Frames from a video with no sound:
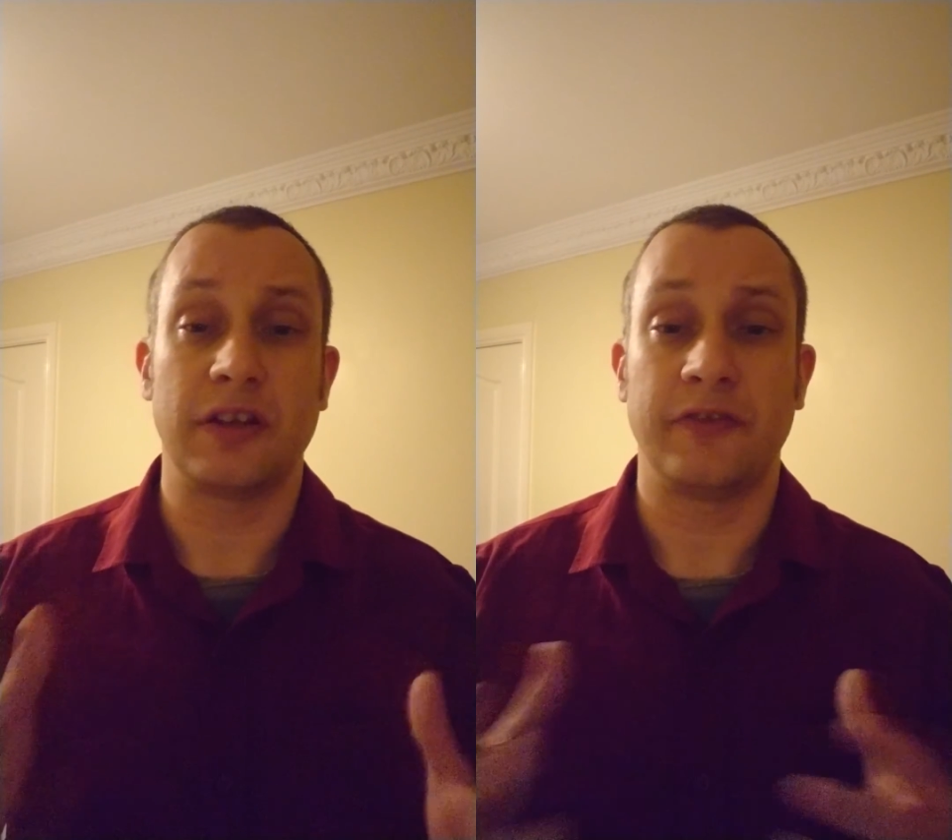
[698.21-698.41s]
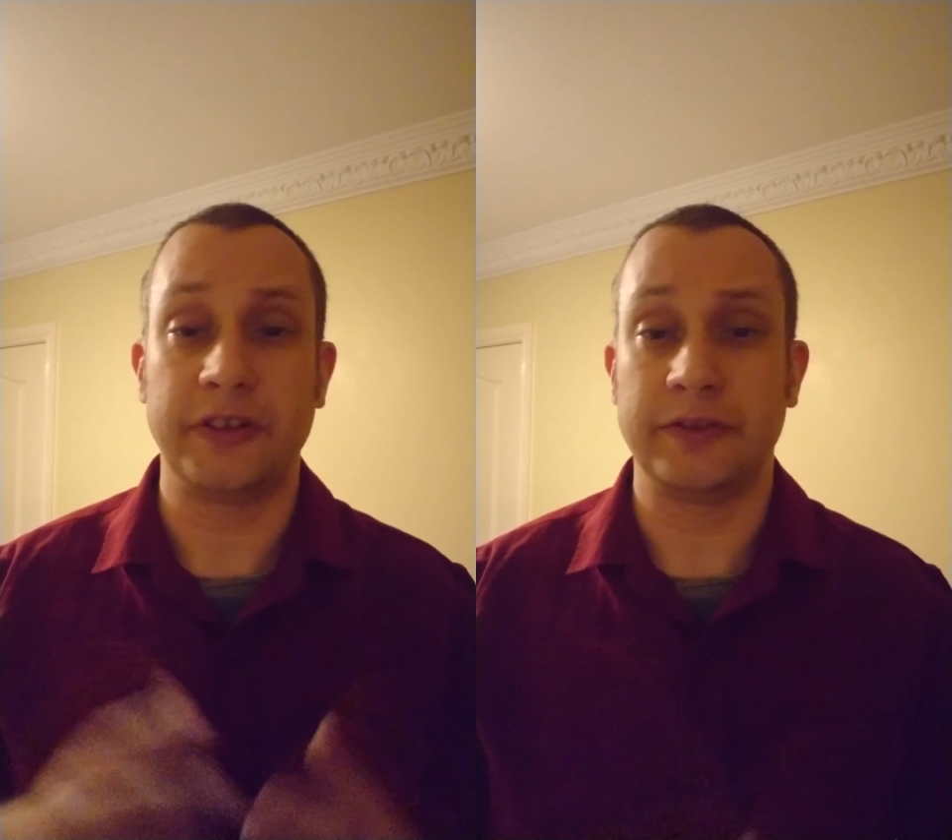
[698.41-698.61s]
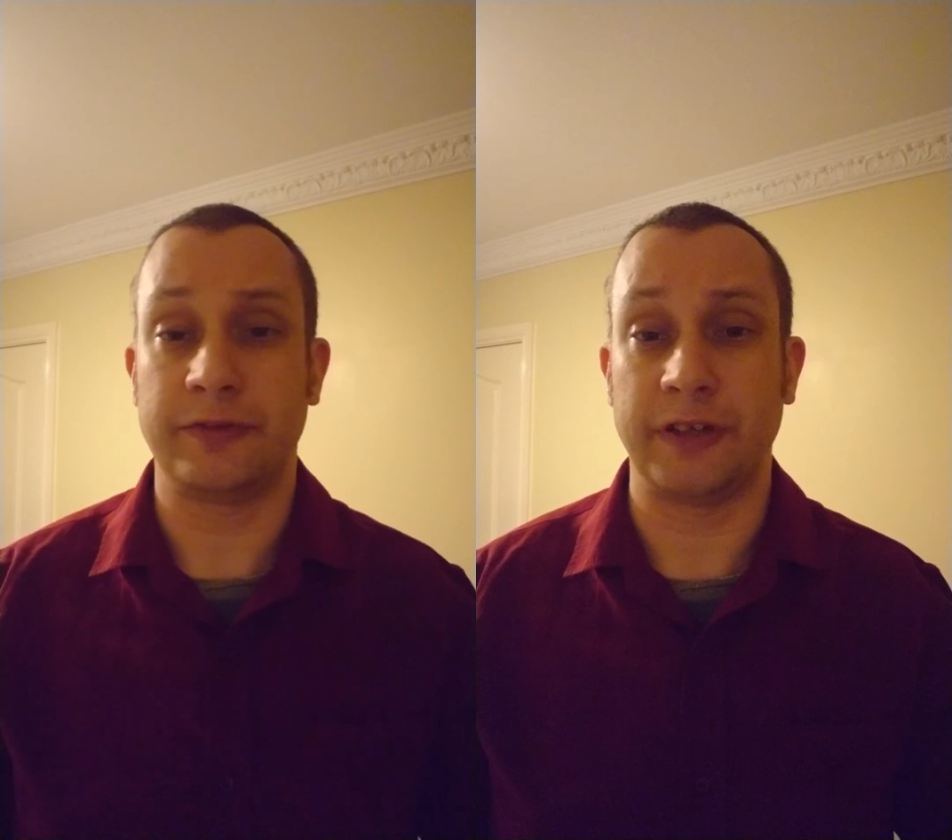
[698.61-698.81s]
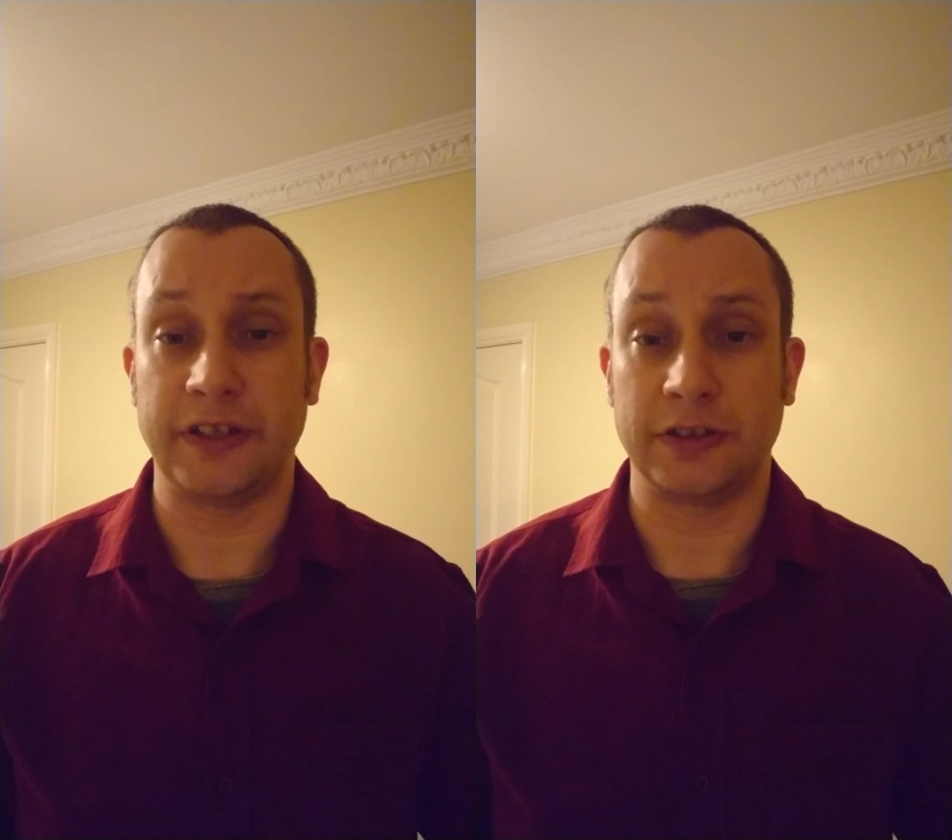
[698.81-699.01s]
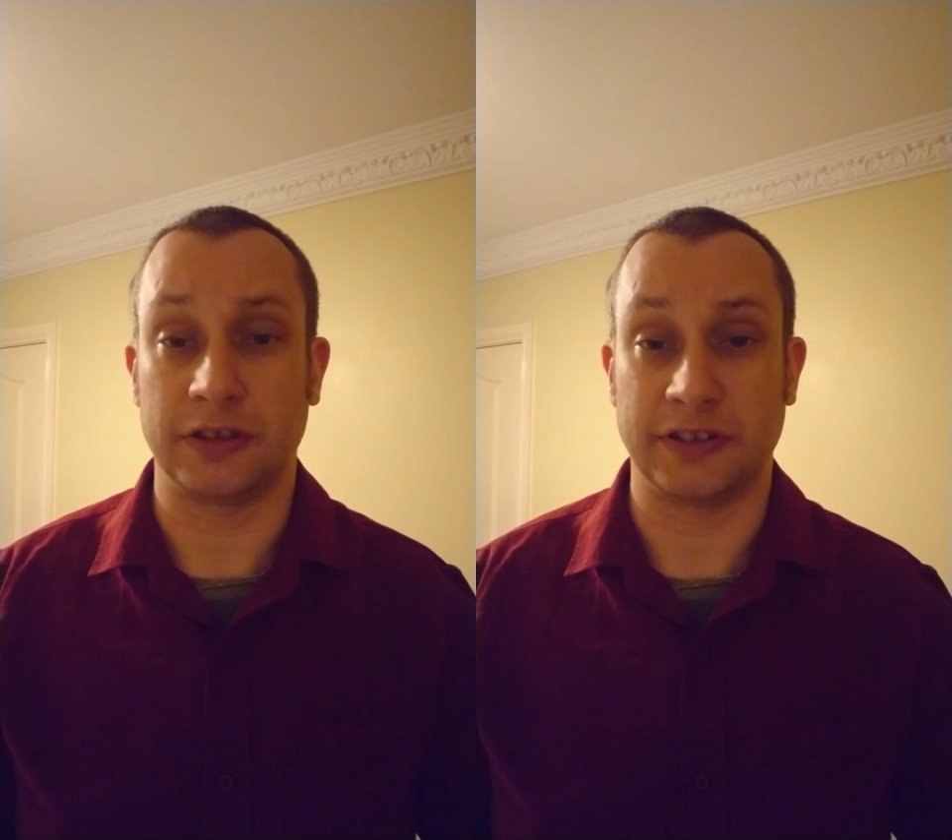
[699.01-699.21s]
feel free
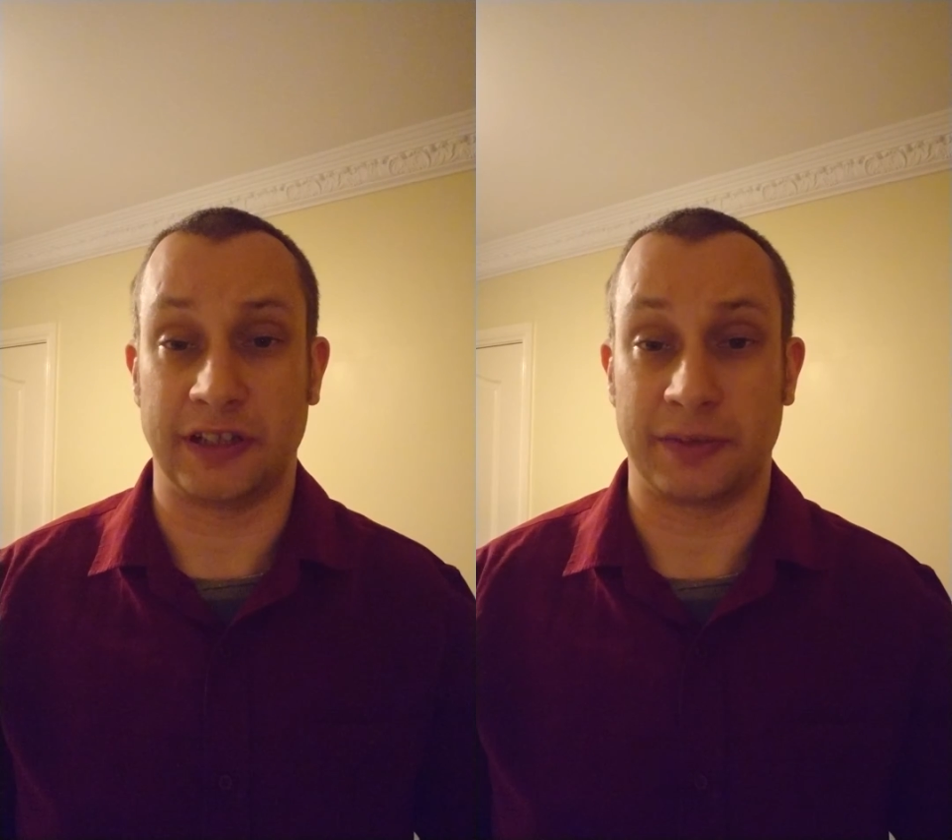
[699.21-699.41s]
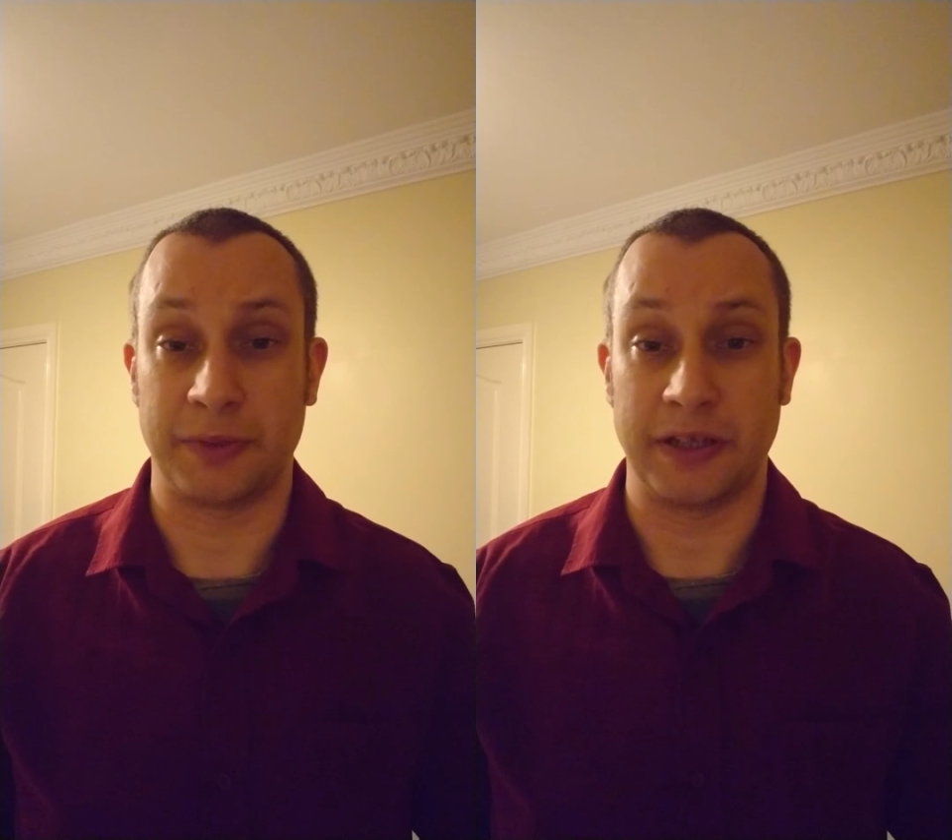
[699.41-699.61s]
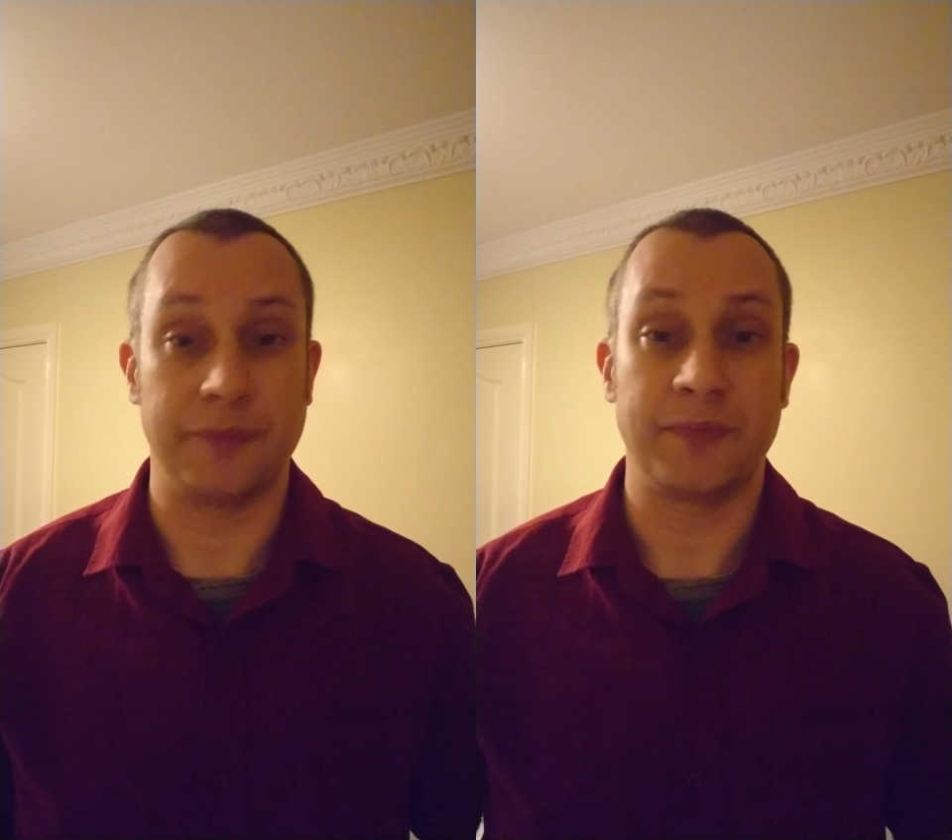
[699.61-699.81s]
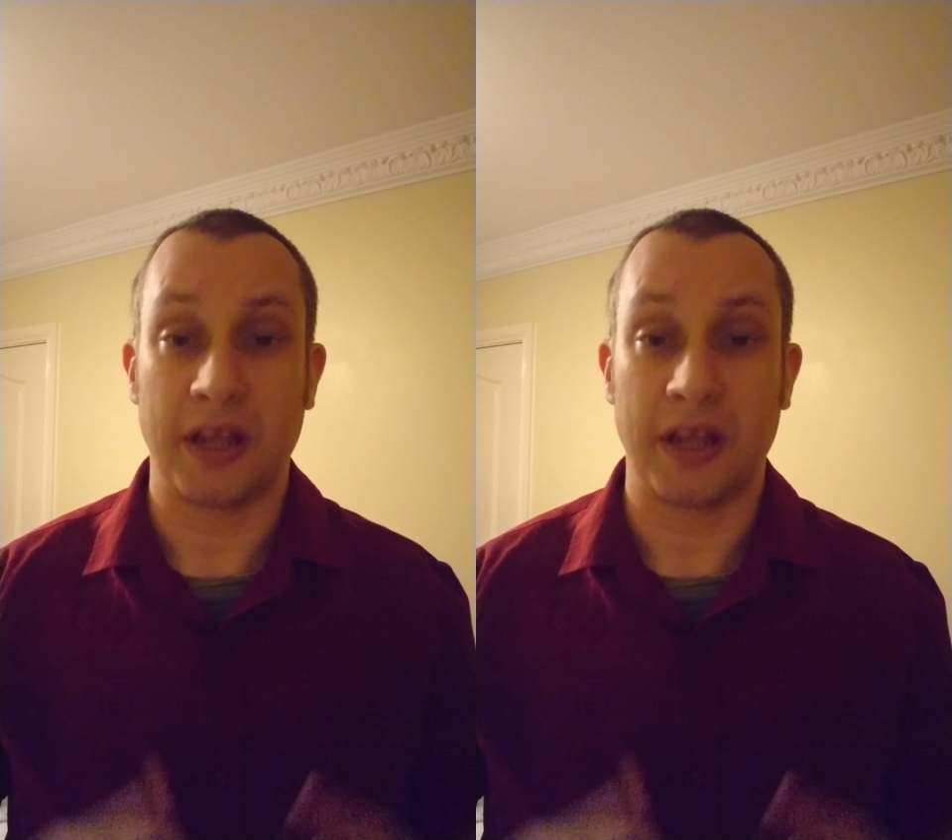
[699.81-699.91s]
to contact me.